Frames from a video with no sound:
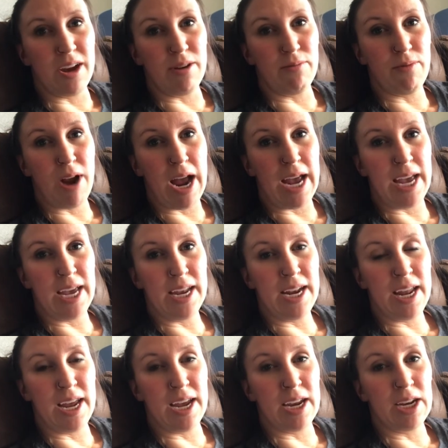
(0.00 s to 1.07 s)
Ryan
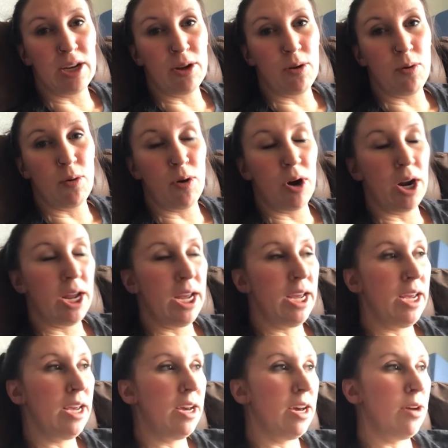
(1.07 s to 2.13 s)
and
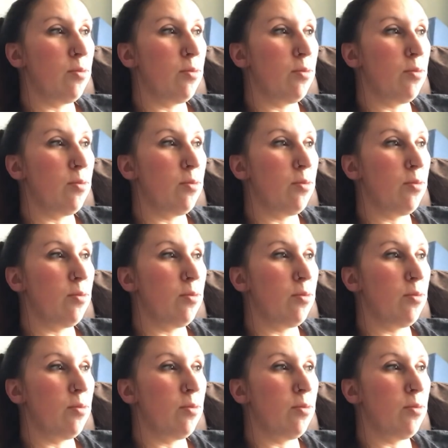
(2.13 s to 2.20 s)
Corey